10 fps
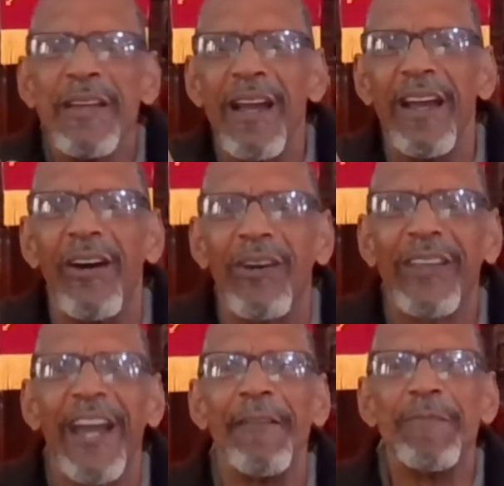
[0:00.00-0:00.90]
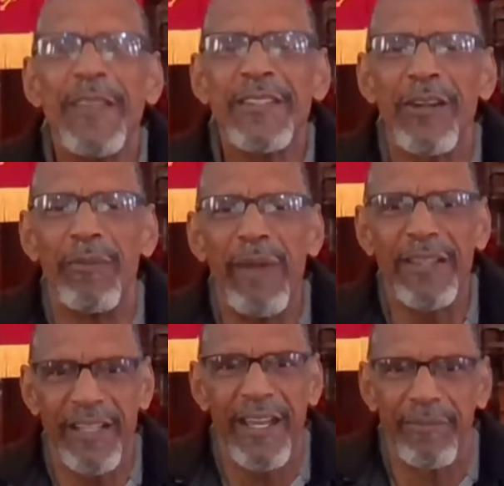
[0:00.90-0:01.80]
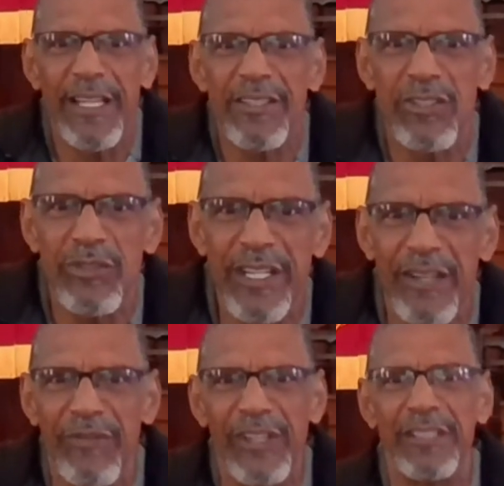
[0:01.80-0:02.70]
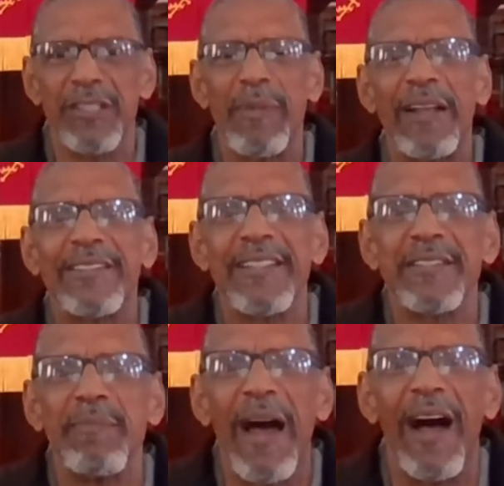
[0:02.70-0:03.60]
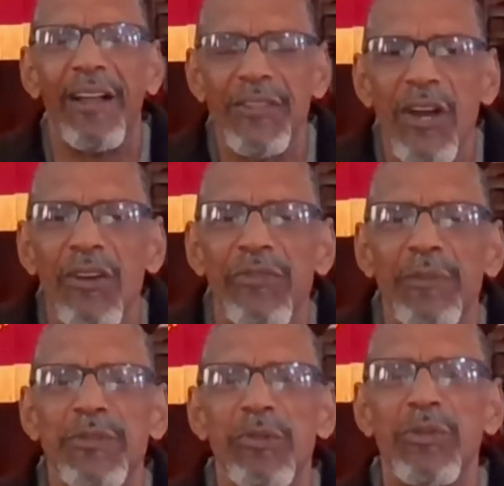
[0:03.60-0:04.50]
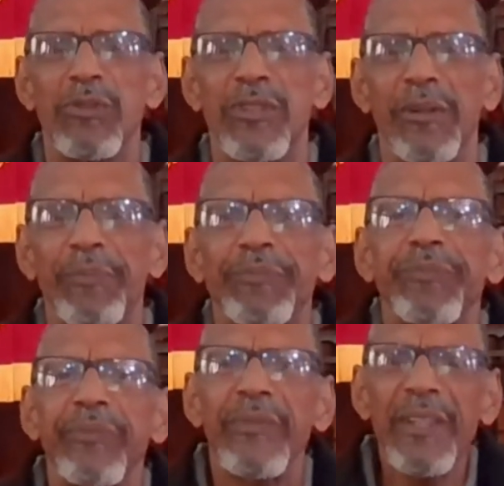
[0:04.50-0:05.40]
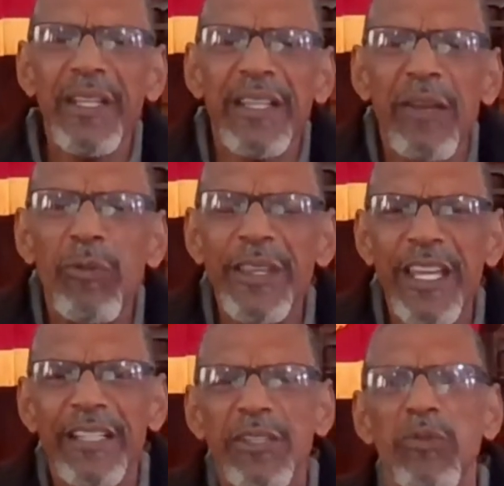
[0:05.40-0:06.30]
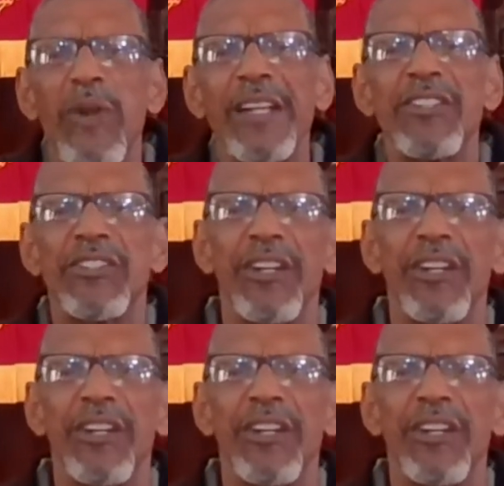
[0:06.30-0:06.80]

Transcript: Okay. So Bethlehem, that's a Judean village about six miles from Jerusalem. They went there to register